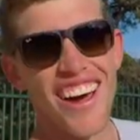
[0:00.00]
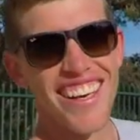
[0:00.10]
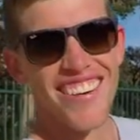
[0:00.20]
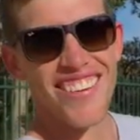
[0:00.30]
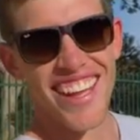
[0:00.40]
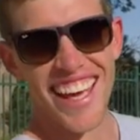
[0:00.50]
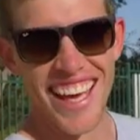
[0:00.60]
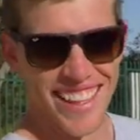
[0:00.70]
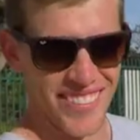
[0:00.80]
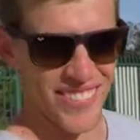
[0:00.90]
idea where the
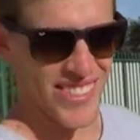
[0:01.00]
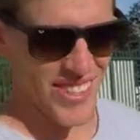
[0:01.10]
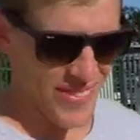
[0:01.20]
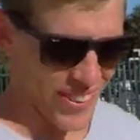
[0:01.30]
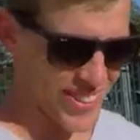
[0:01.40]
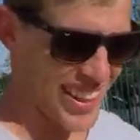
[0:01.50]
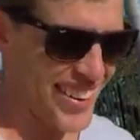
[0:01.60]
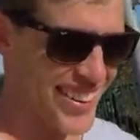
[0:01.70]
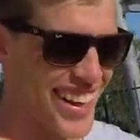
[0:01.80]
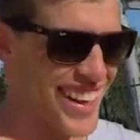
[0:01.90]
heck the gym ball's
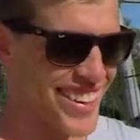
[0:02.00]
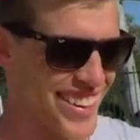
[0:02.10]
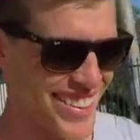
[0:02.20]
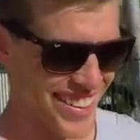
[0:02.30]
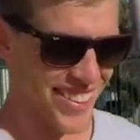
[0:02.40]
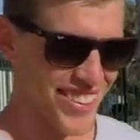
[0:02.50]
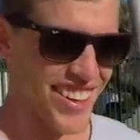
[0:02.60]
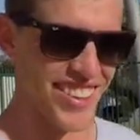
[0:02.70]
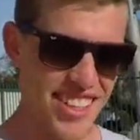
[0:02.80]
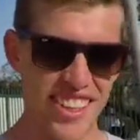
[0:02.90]
going though. Could
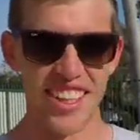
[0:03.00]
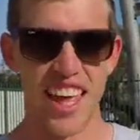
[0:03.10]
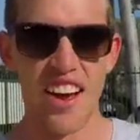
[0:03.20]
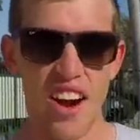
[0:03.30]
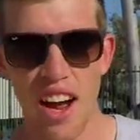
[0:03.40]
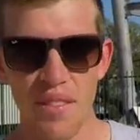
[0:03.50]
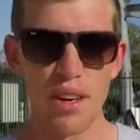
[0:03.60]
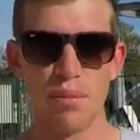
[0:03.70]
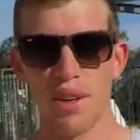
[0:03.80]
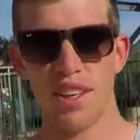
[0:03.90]
not tell you that. All right, I'm
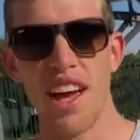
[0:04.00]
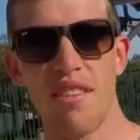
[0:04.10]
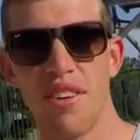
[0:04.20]
gonna put you down,